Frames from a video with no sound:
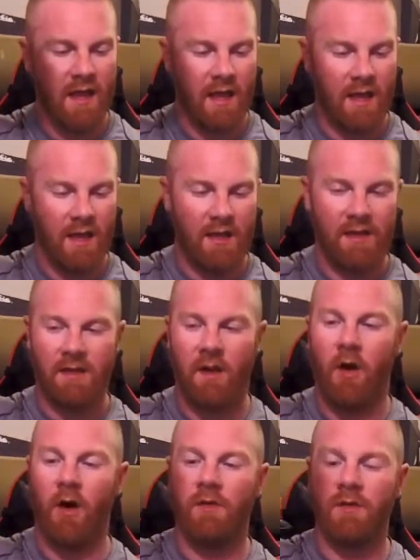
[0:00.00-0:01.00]
And uh,
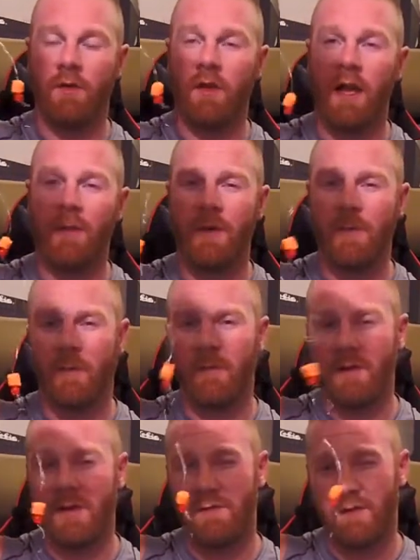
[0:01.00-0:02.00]
also a lot of people
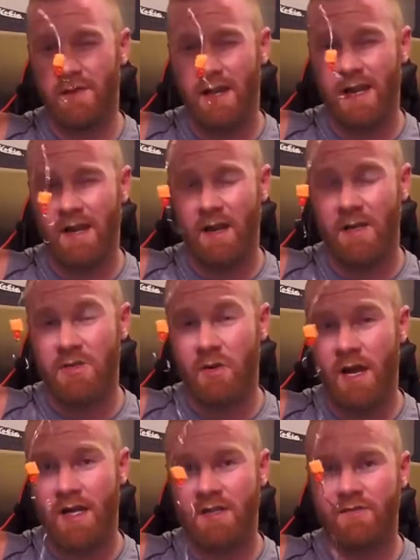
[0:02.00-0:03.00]
believe that that
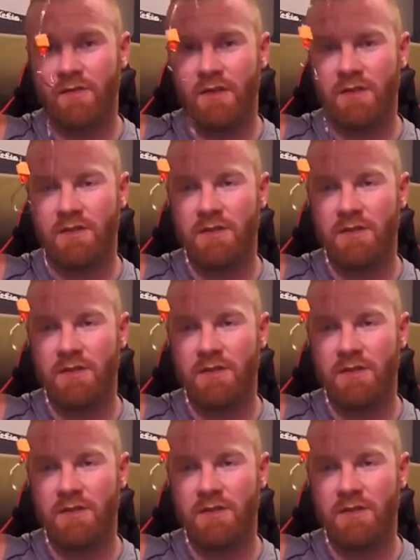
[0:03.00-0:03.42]
attracts fish,